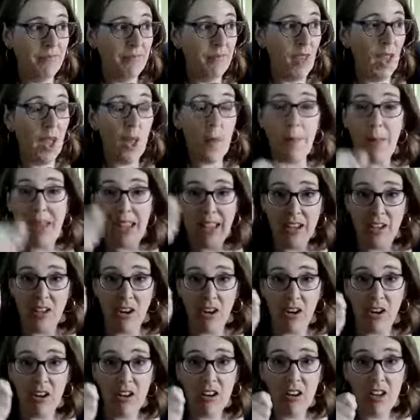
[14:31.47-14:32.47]
a
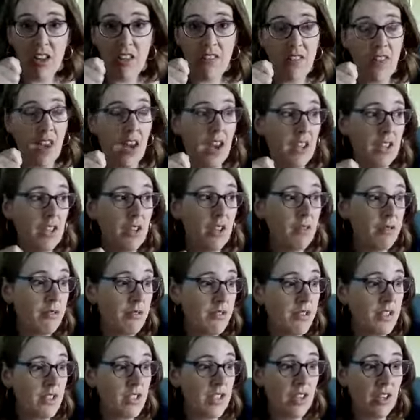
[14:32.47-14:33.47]
banner that I
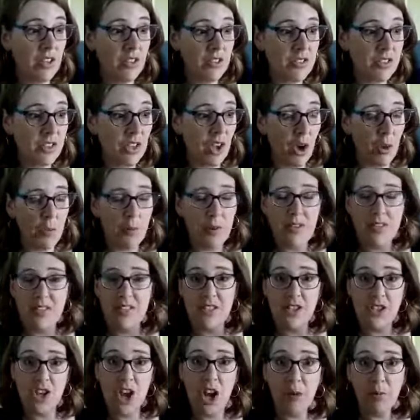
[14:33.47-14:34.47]
used years ago, but it's a
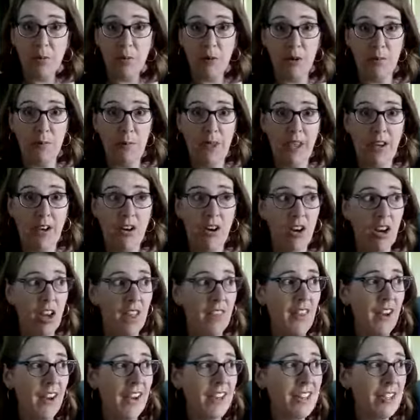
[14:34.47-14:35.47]
chalkboard banner. And
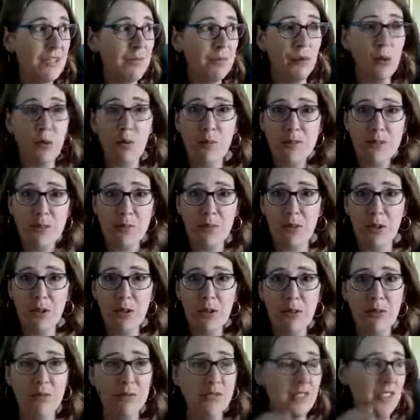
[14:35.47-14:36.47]
then I just blew up some
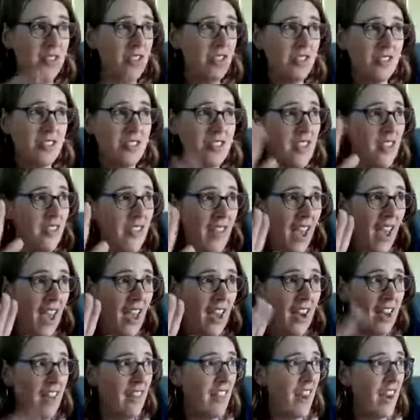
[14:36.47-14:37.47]
balloons and just did that.
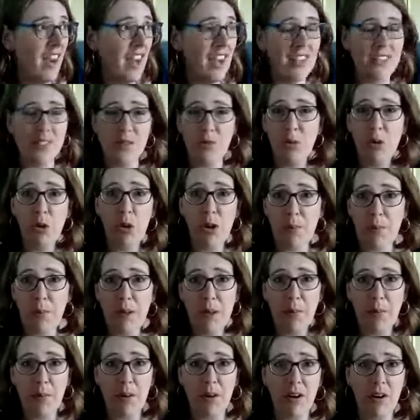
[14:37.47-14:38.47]
And then I had some crepe
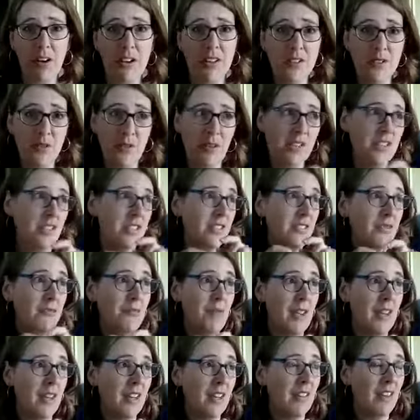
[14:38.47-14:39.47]
paper. And so I just
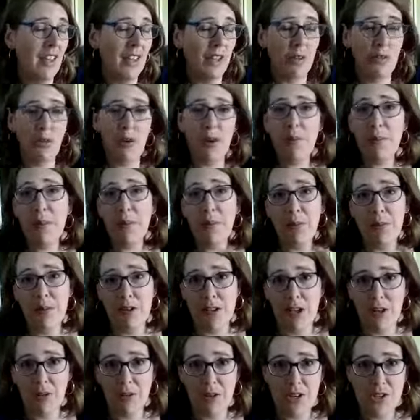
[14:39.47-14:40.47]
made like crepe paper
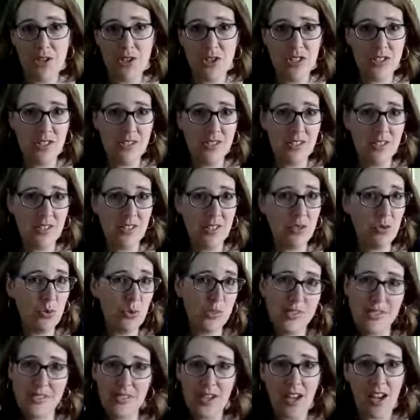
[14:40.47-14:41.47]
decorations. I
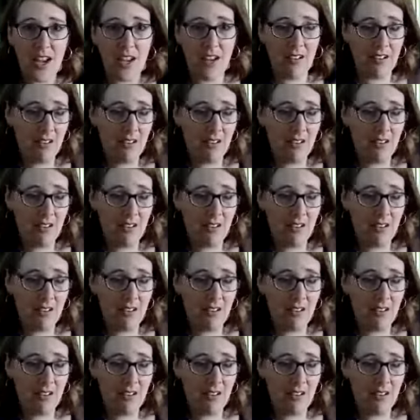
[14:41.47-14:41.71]
twisted it